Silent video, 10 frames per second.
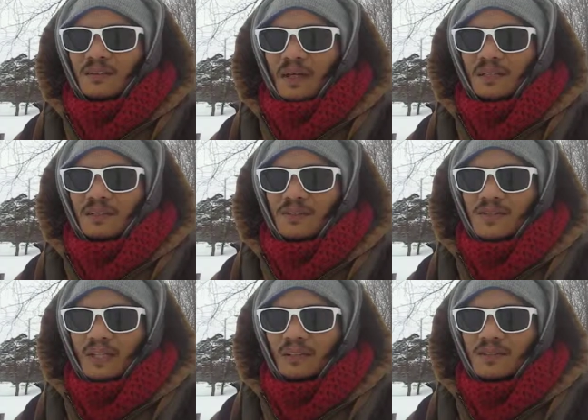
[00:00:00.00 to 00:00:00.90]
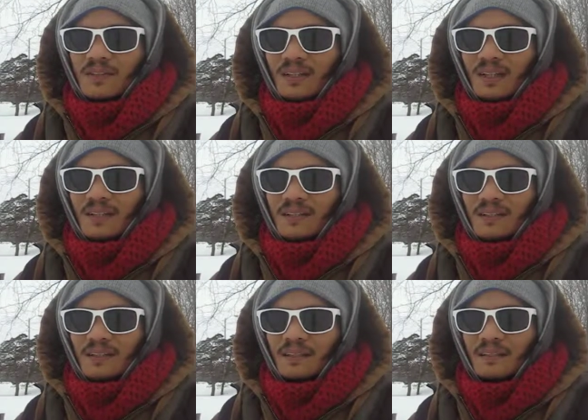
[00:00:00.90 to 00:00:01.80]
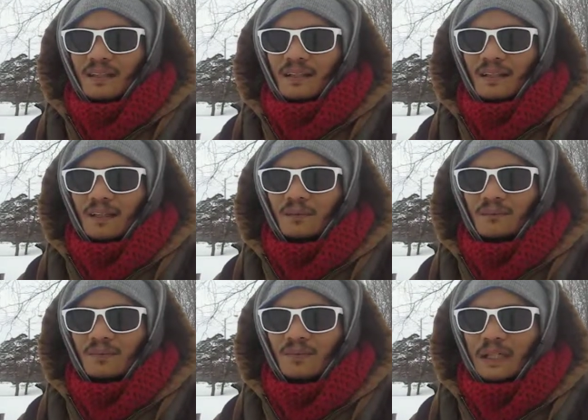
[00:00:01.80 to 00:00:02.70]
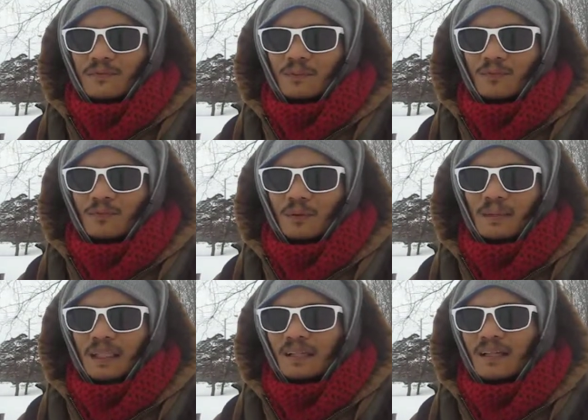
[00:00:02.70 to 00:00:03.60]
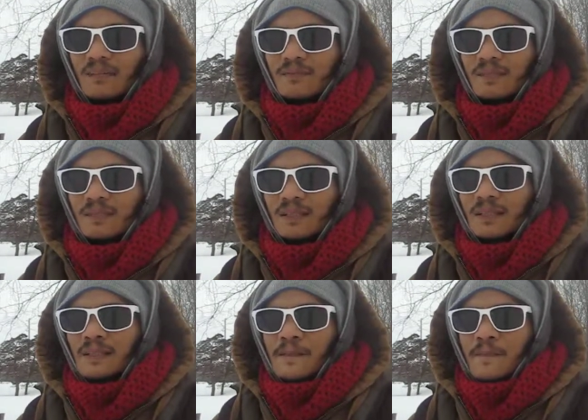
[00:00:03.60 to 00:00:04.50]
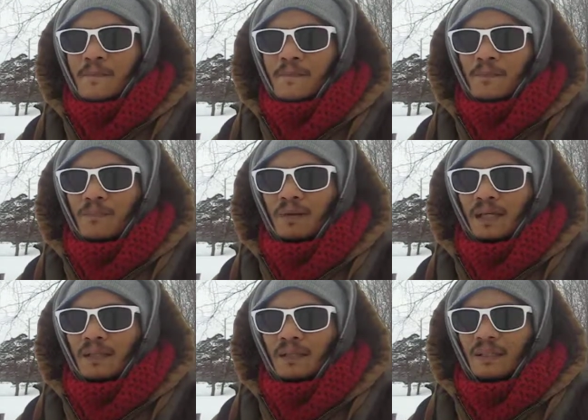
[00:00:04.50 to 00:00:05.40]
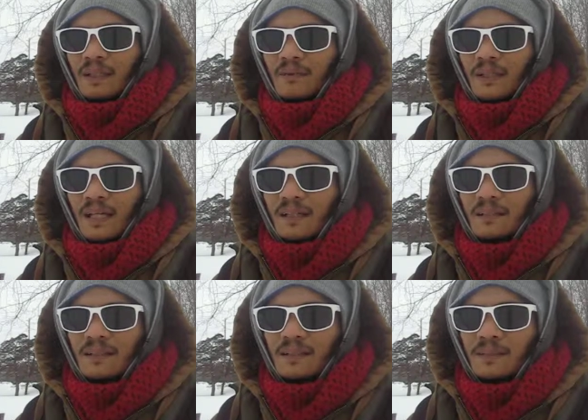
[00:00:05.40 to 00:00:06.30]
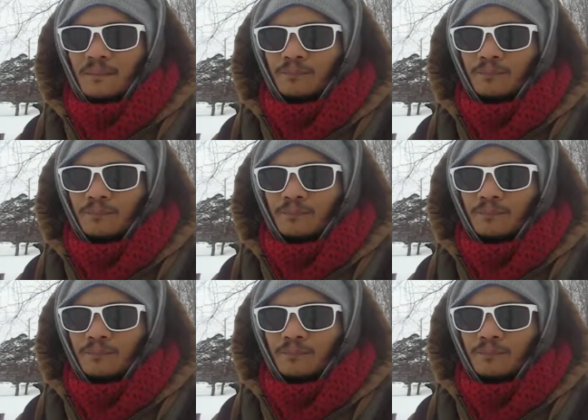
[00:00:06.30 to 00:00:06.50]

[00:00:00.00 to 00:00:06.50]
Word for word: gratitude challenge, I guess I could say that I'm grateful for my life, but in reality,